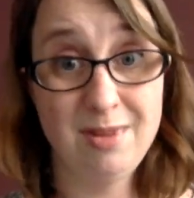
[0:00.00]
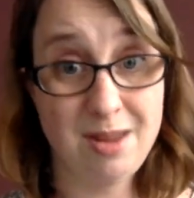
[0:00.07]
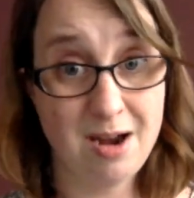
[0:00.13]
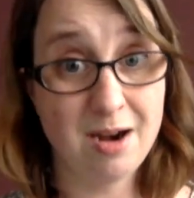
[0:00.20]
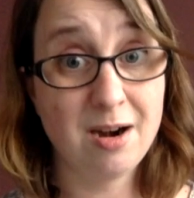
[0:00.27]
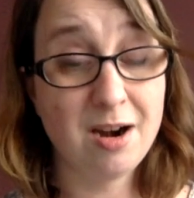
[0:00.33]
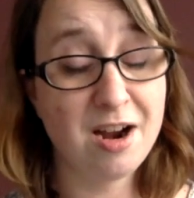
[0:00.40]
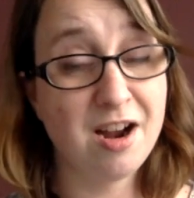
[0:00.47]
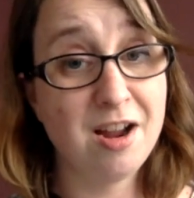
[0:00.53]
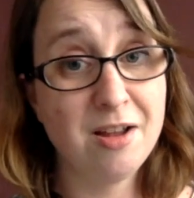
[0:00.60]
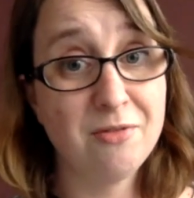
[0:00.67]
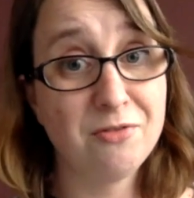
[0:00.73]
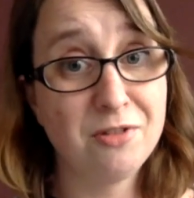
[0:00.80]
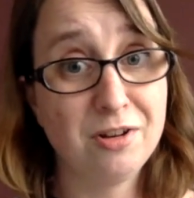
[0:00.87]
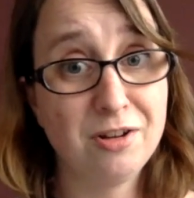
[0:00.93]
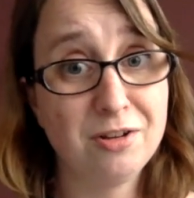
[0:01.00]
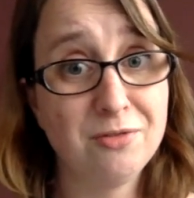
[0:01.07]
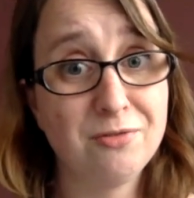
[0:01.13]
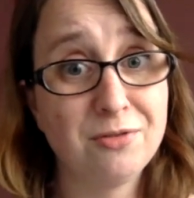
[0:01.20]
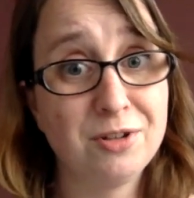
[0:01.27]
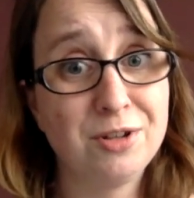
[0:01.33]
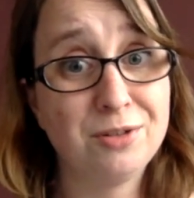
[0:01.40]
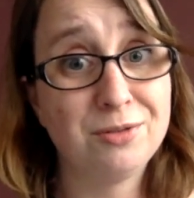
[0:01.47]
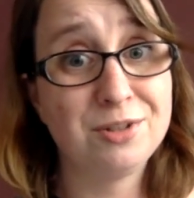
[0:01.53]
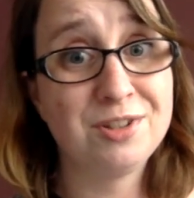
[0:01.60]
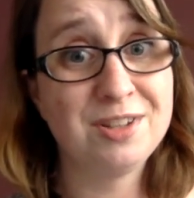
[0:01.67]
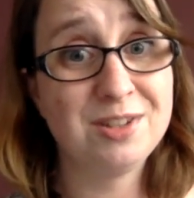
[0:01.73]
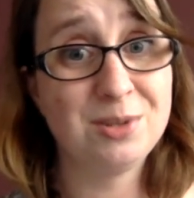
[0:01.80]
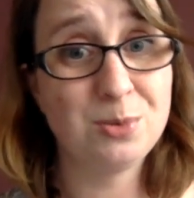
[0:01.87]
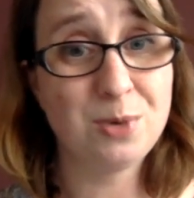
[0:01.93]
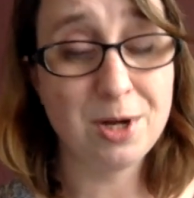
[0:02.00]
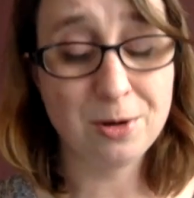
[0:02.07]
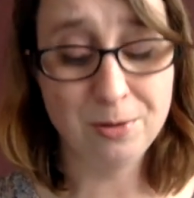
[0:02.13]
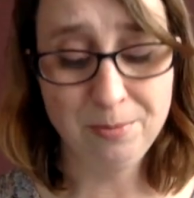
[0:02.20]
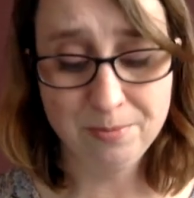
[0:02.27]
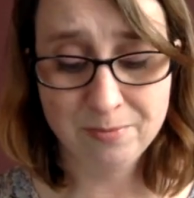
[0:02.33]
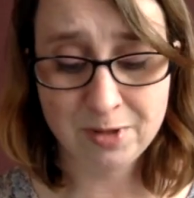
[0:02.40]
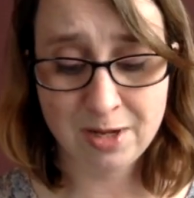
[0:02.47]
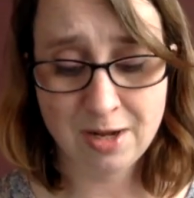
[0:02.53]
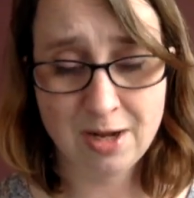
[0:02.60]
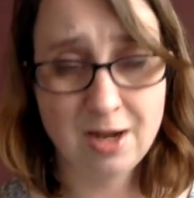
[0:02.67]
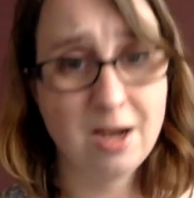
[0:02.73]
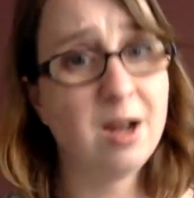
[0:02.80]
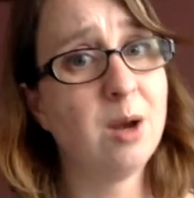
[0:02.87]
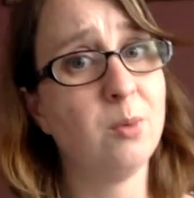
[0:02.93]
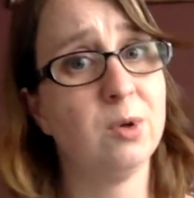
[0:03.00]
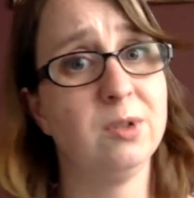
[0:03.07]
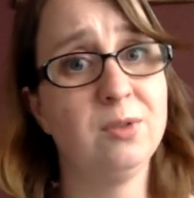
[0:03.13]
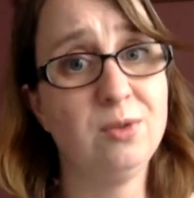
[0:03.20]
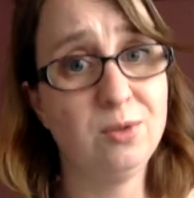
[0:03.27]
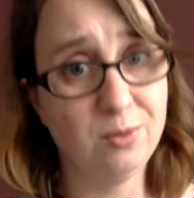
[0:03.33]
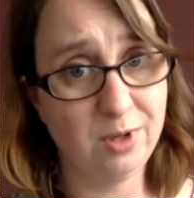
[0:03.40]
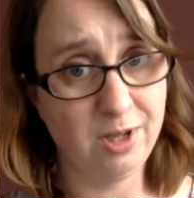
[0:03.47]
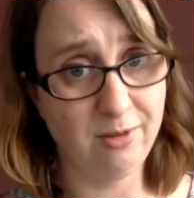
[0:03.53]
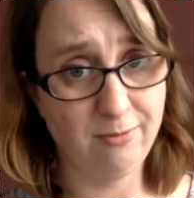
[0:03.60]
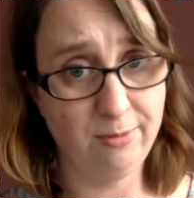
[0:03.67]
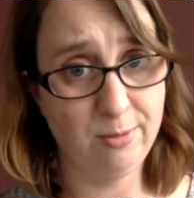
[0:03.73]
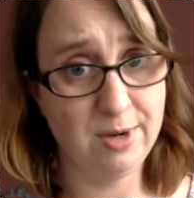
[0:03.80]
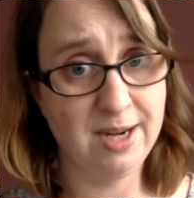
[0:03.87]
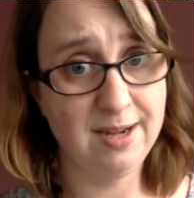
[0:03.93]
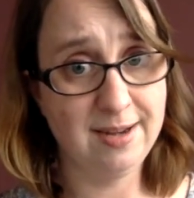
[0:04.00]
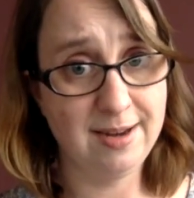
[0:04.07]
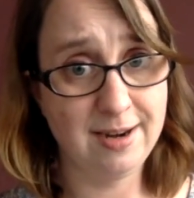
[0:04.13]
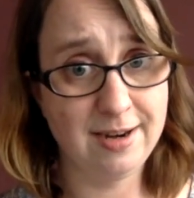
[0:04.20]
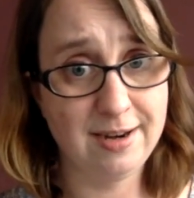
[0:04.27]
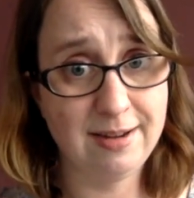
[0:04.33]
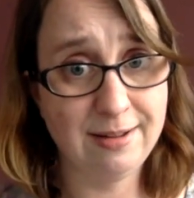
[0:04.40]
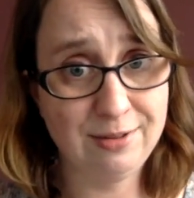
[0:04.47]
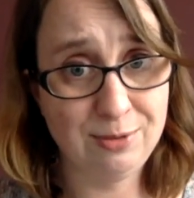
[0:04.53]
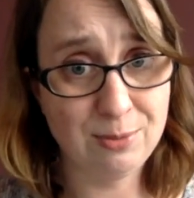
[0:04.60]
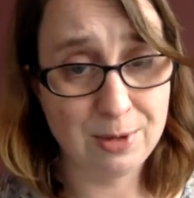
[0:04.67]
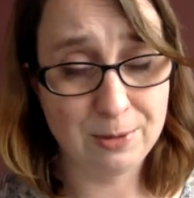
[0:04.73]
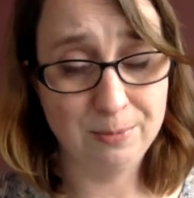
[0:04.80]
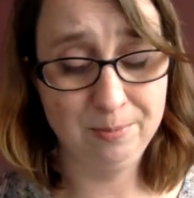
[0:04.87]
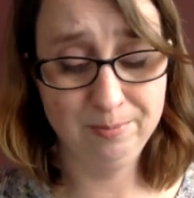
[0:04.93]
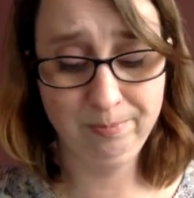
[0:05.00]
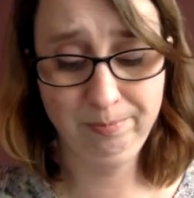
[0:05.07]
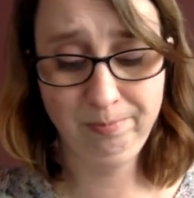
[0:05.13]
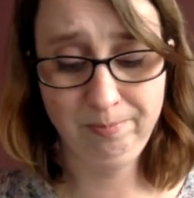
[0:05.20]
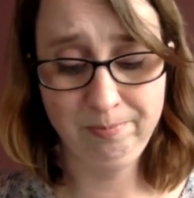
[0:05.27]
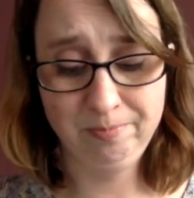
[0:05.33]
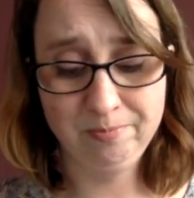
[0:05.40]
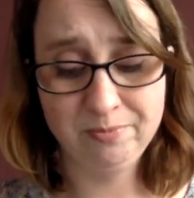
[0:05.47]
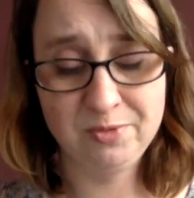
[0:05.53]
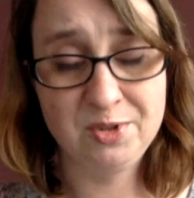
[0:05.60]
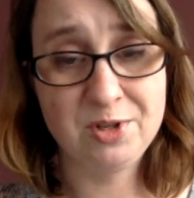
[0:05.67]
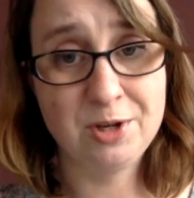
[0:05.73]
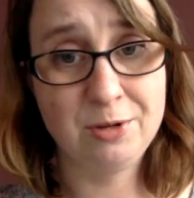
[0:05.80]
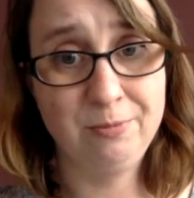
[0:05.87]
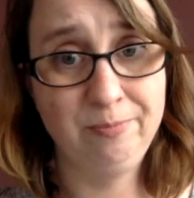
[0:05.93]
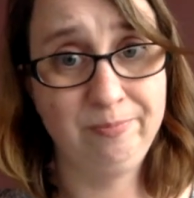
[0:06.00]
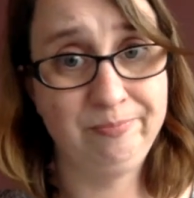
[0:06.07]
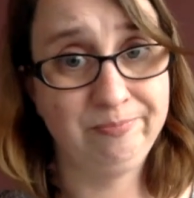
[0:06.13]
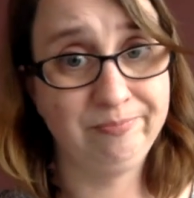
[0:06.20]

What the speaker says: there I have a lot of followers as well, and I want to do a giveaway there as well. So,